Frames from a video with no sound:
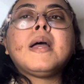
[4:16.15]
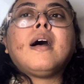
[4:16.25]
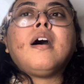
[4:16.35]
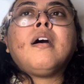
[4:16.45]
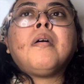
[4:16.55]

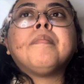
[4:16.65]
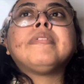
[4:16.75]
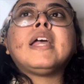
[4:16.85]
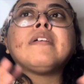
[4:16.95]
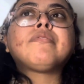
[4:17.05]
um,
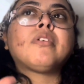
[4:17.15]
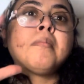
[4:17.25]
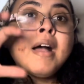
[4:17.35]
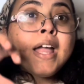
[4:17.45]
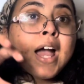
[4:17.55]
and from
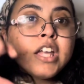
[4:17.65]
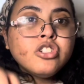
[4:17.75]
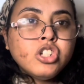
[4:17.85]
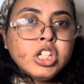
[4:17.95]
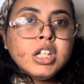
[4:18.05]
my
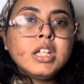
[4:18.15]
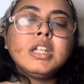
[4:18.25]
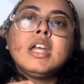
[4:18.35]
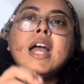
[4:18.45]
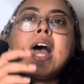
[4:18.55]
ig
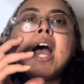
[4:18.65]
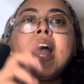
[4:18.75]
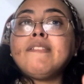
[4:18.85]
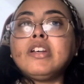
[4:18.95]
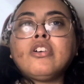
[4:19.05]
i
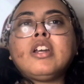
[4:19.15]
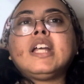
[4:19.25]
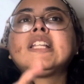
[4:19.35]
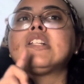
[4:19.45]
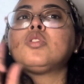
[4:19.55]
have it
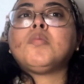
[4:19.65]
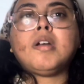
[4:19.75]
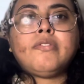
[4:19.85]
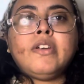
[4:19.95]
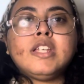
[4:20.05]
connected to my
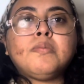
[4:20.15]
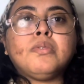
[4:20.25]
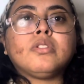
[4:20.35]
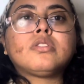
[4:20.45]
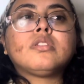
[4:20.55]
facebook